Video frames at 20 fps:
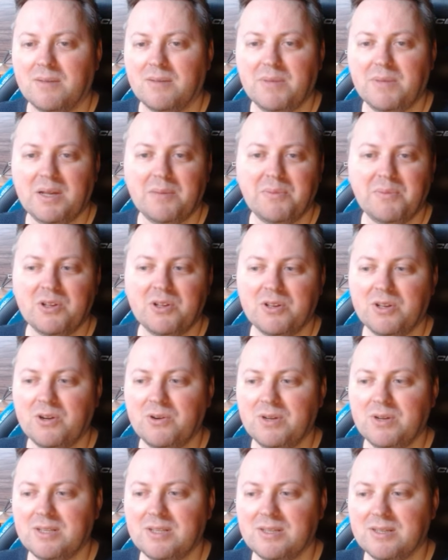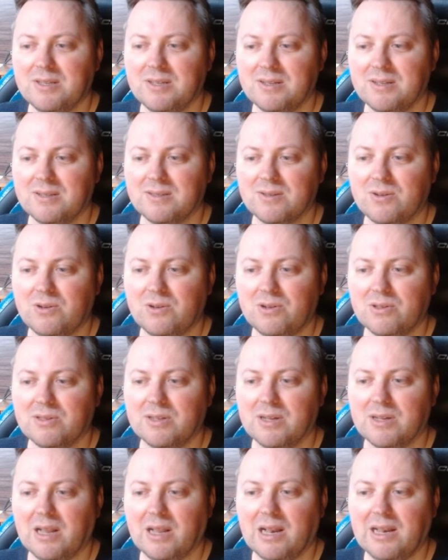Maybe you know it. It's called
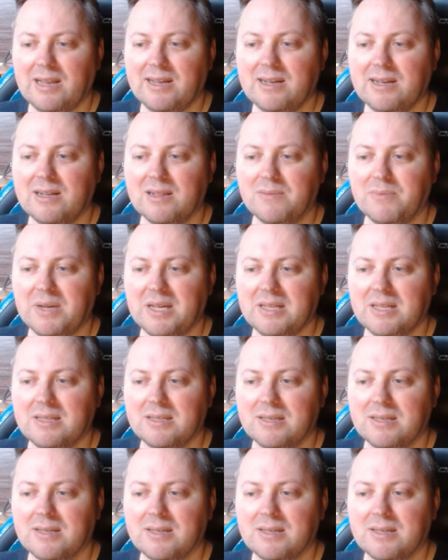the legal mate.